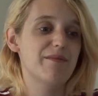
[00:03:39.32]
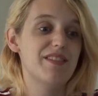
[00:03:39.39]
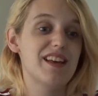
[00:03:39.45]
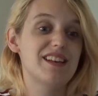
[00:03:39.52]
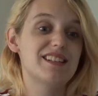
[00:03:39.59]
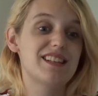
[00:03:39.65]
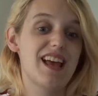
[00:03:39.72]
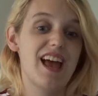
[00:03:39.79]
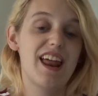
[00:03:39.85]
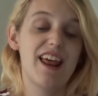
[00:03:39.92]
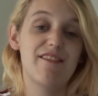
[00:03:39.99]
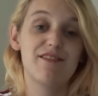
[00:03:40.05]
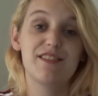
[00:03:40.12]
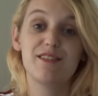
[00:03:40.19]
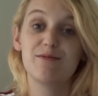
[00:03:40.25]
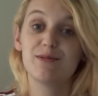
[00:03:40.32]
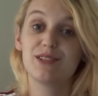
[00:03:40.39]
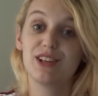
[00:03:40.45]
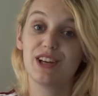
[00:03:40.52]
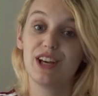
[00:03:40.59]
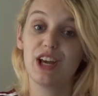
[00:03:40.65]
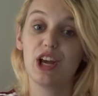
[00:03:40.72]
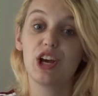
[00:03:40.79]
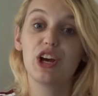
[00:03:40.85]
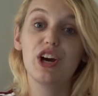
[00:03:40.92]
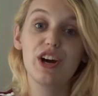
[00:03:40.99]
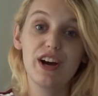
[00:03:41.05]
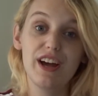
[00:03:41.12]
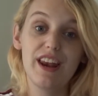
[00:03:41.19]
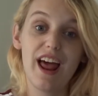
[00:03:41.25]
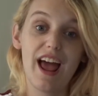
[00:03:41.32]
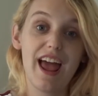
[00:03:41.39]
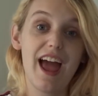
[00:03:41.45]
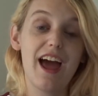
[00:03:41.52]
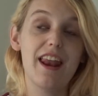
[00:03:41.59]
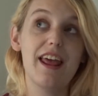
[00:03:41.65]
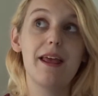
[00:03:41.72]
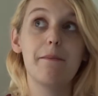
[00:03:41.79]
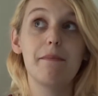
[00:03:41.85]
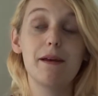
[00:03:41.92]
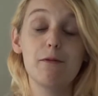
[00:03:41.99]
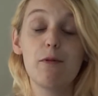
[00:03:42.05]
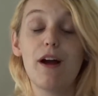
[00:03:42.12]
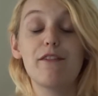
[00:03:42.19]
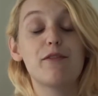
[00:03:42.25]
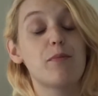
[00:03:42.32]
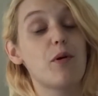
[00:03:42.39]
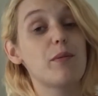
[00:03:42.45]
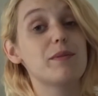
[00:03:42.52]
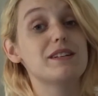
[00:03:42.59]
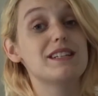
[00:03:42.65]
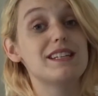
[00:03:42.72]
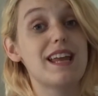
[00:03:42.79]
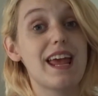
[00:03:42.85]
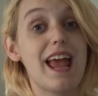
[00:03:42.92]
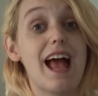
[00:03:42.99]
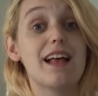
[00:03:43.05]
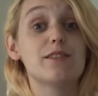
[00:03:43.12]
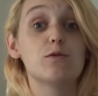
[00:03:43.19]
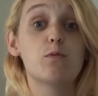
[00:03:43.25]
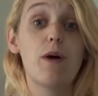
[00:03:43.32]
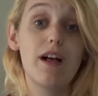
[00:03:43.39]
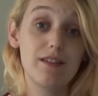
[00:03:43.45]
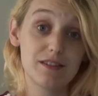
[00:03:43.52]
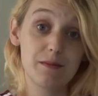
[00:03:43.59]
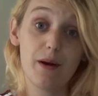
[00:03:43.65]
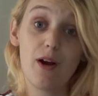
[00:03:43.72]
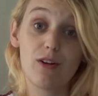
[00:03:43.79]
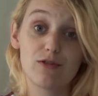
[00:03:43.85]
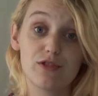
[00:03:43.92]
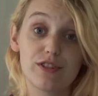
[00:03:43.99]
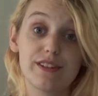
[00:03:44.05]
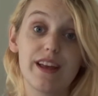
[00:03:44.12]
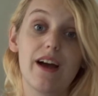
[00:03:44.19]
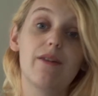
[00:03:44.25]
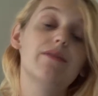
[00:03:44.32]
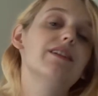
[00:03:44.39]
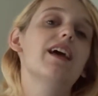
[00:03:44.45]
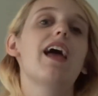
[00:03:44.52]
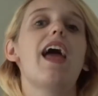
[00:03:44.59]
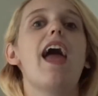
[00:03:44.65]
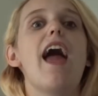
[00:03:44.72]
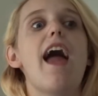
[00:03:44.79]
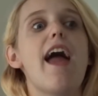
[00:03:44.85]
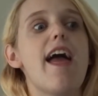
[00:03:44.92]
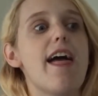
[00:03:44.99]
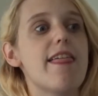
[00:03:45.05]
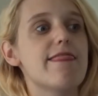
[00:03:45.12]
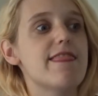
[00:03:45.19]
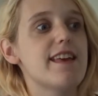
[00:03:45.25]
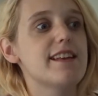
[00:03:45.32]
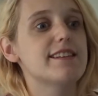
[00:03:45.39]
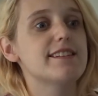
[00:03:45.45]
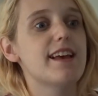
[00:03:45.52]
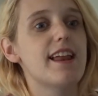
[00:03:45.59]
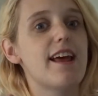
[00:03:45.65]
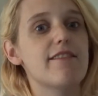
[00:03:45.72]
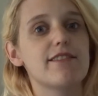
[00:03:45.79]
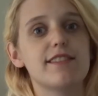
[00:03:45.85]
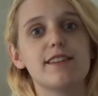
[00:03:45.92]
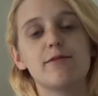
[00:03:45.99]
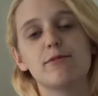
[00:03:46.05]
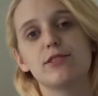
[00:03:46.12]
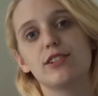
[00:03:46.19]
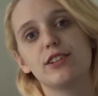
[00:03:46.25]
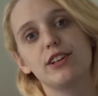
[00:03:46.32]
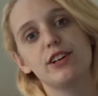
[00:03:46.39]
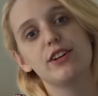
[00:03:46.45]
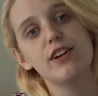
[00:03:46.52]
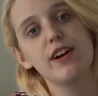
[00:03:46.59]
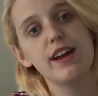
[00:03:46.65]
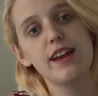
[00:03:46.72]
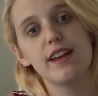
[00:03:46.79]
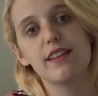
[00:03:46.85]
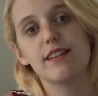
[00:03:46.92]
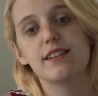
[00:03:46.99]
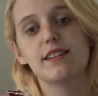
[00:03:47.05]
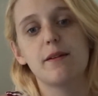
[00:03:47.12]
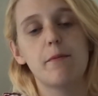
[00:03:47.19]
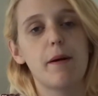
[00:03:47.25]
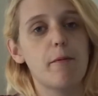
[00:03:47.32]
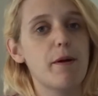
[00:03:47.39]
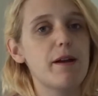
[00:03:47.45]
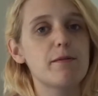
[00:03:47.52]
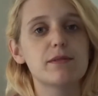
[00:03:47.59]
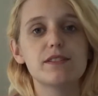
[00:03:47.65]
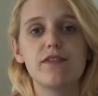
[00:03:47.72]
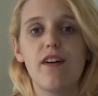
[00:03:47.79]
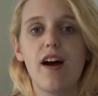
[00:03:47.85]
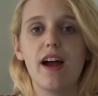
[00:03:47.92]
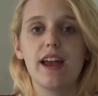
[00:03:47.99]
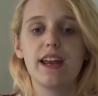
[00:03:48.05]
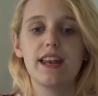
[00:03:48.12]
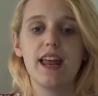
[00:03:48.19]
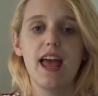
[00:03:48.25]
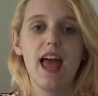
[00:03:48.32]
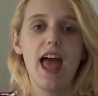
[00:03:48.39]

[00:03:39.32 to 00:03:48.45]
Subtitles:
They said everything was looking good. I had a midwife appointment today as well as my ultrasound, and they said everything was looking great. They said my weight was fine,